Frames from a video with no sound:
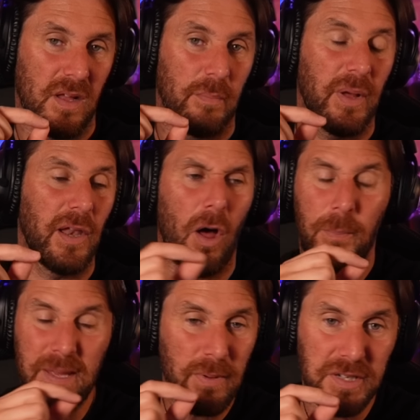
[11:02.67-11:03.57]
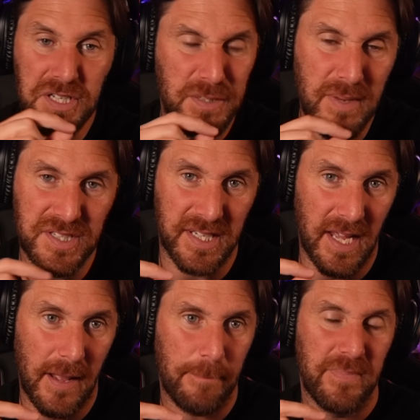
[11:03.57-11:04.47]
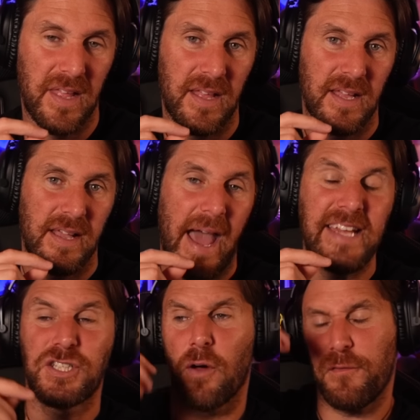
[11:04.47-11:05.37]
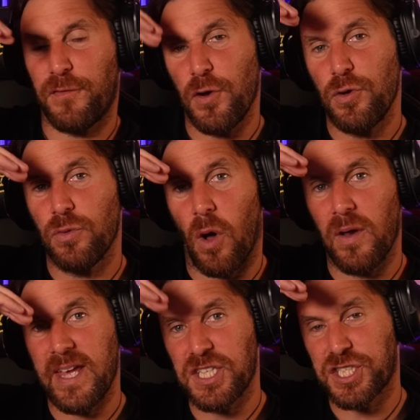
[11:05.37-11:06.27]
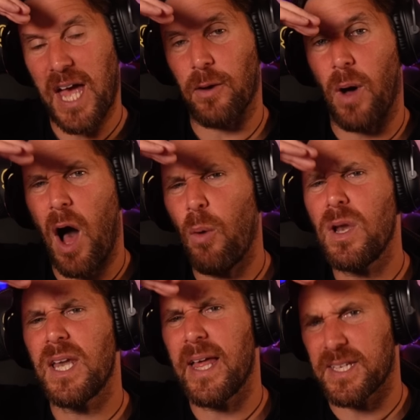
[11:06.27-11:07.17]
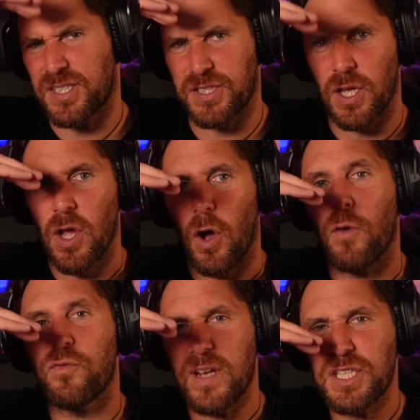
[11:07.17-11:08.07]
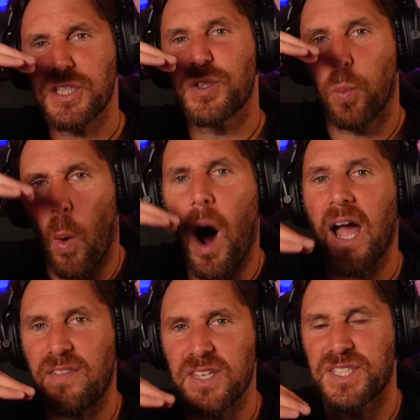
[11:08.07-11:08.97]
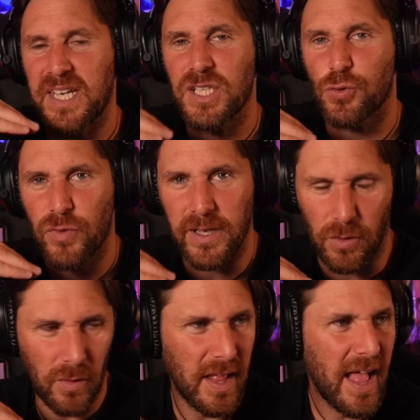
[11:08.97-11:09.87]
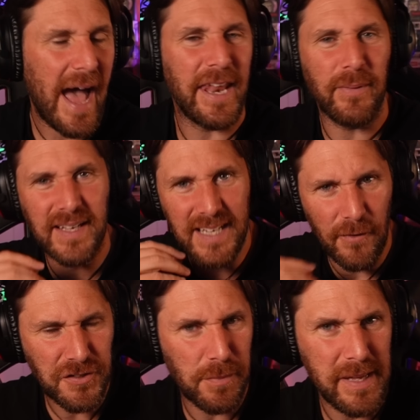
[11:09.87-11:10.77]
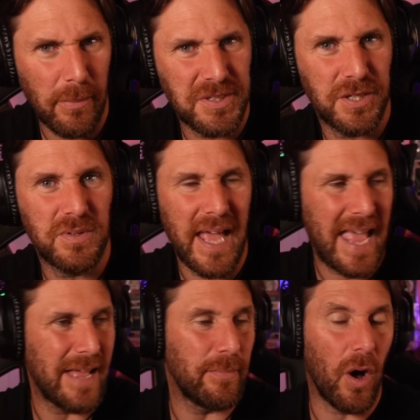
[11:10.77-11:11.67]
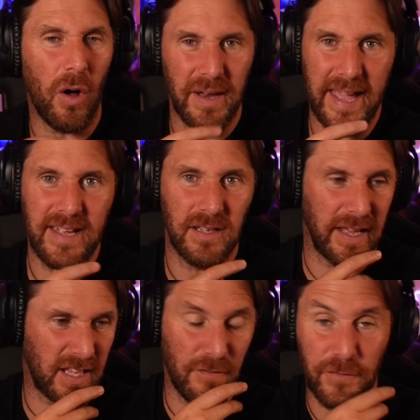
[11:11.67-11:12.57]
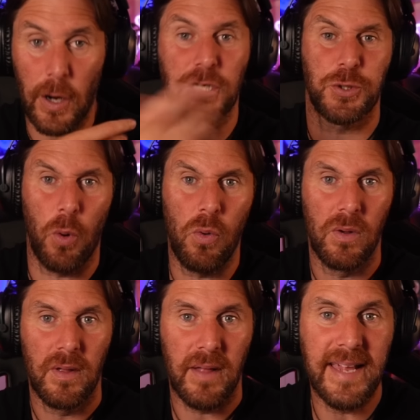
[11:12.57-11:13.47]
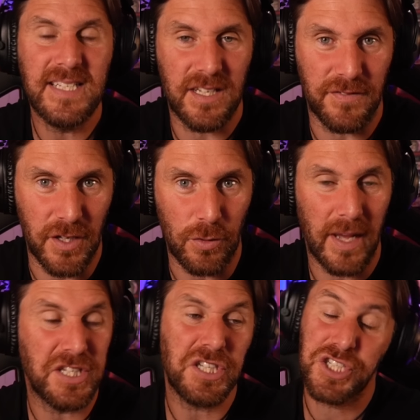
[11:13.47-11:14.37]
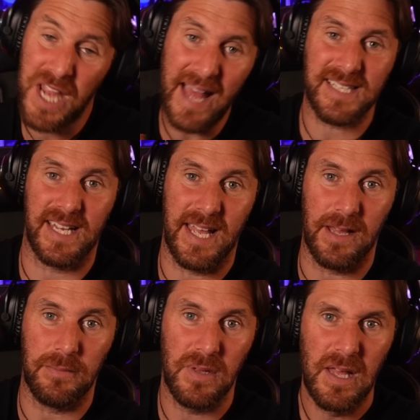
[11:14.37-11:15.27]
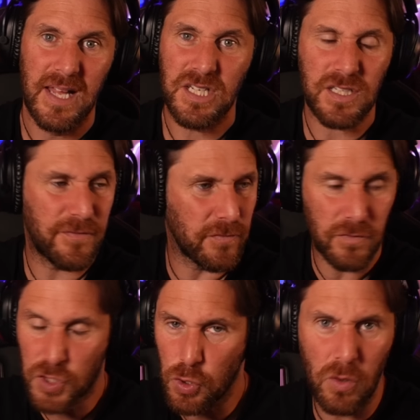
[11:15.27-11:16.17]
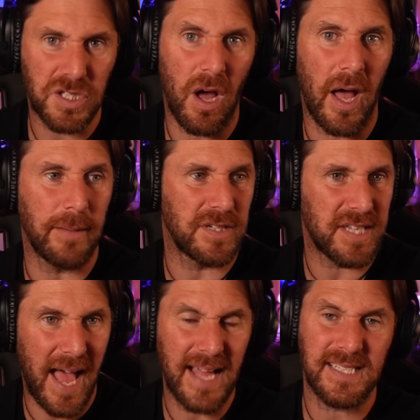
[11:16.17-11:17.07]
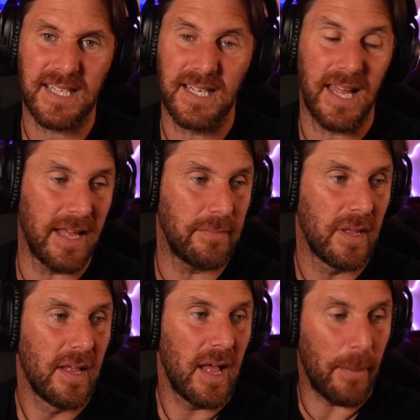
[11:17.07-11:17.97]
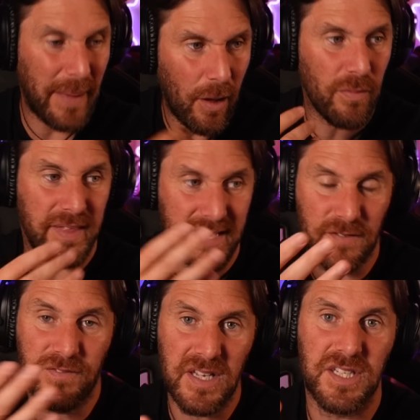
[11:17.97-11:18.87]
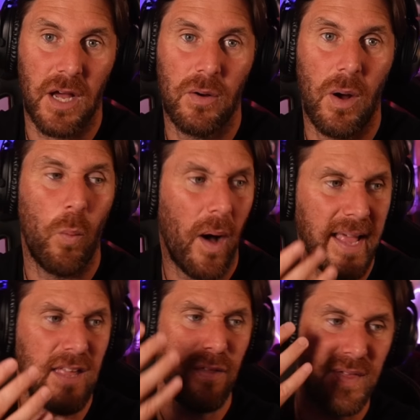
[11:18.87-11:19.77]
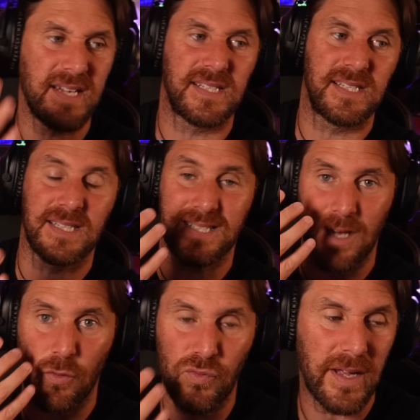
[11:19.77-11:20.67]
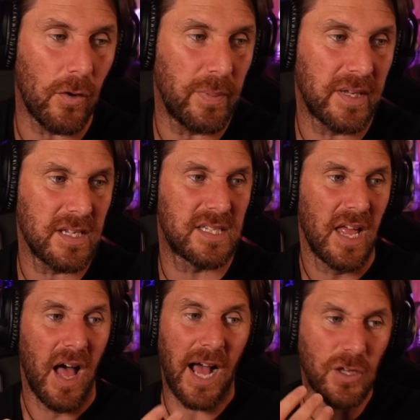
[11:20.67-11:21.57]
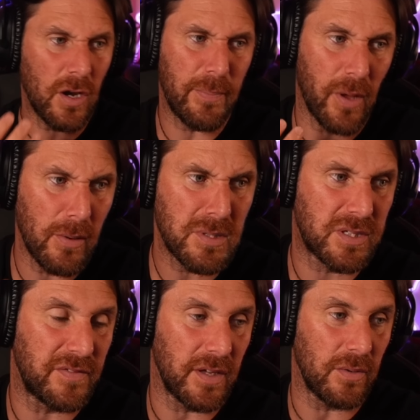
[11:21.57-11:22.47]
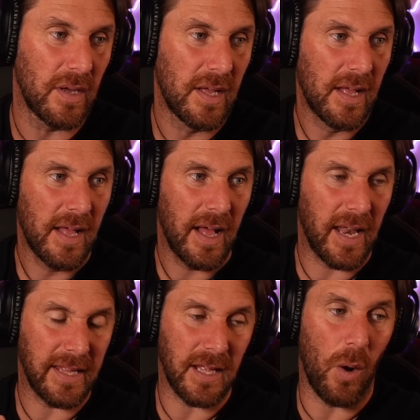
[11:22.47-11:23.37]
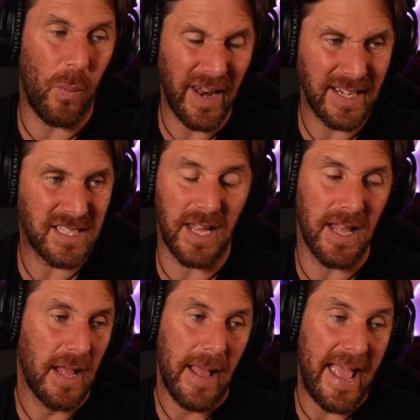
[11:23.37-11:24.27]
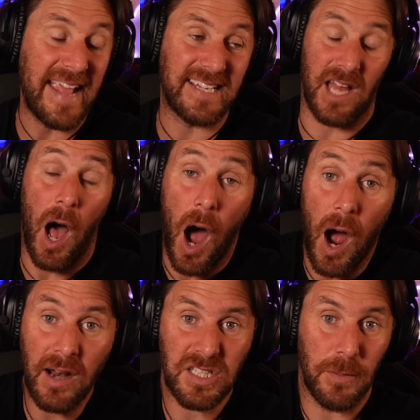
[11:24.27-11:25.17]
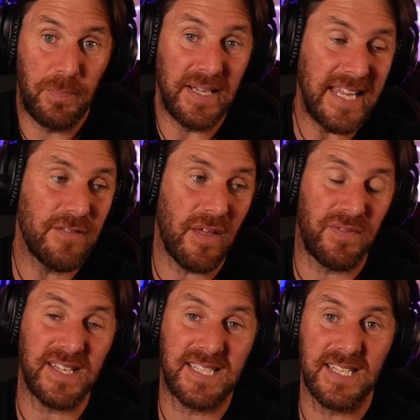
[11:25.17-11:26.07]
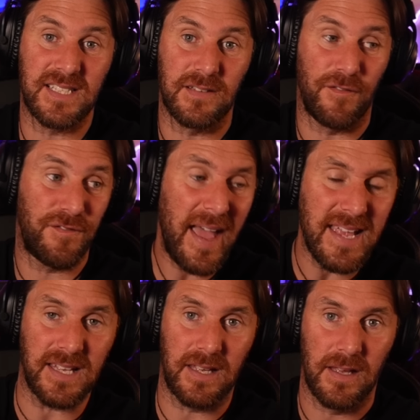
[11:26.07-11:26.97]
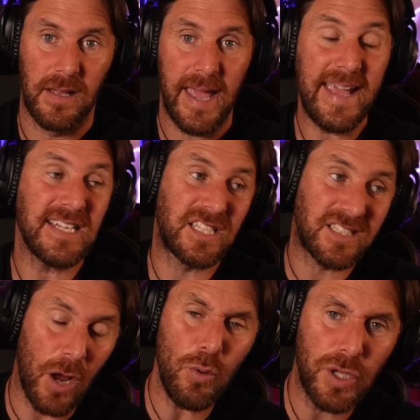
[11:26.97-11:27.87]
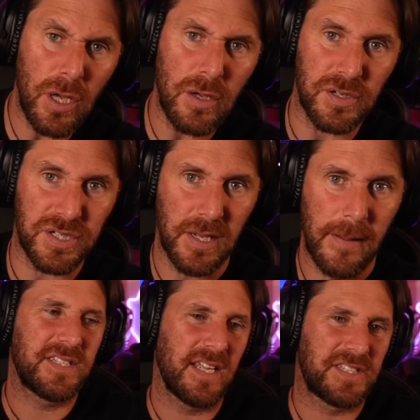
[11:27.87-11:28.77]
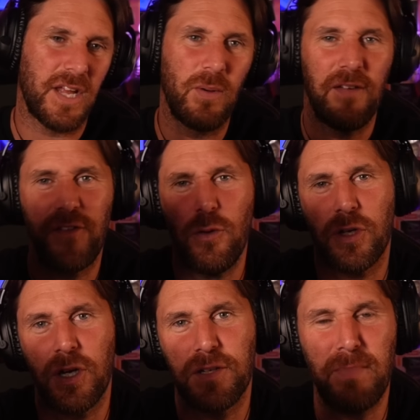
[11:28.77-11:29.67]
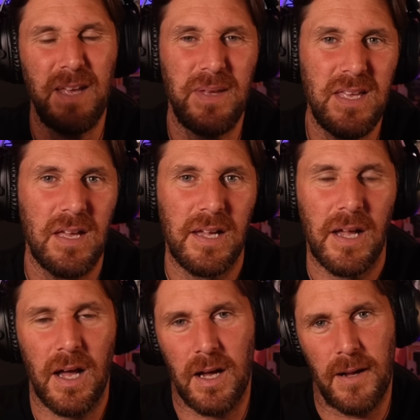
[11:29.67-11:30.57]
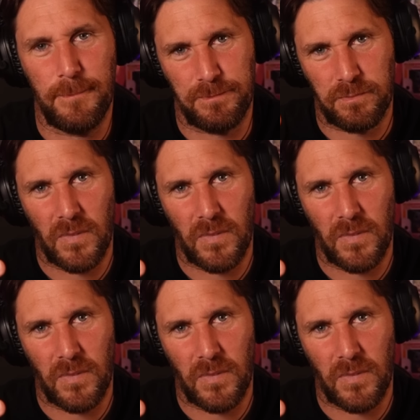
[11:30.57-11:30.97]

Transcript: But a lot of people are dismissing it. And he's gone through on his channel a whole list of reasons why this thing's real. And I would love to be able to get him on a like a virtual interview and just chat to him just short time just asking him about this video and why he thinks this is so real because i gotta be honest with you like when i it's hard to believe that this is fake it is so good so if you could maybe um